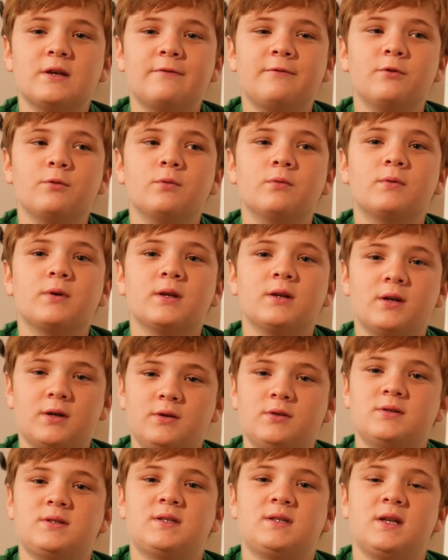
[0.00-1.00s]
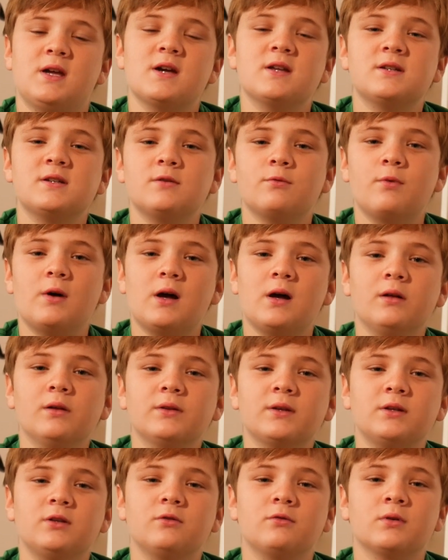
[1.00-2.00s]
If you can understand it
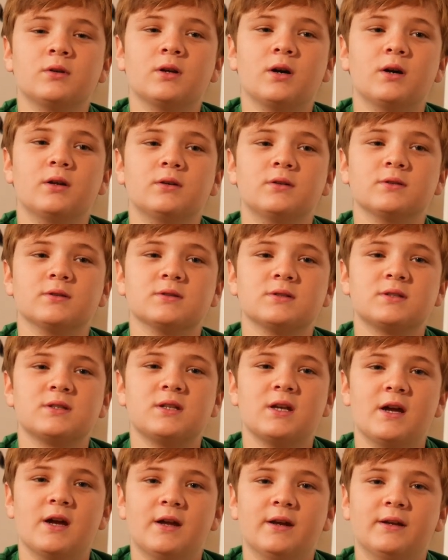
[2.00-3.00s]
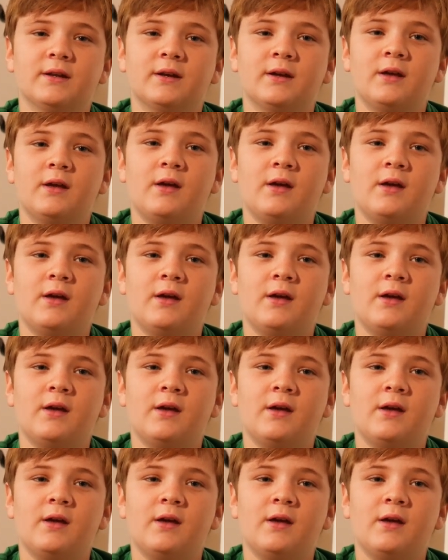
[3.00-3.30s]
well, then you can understand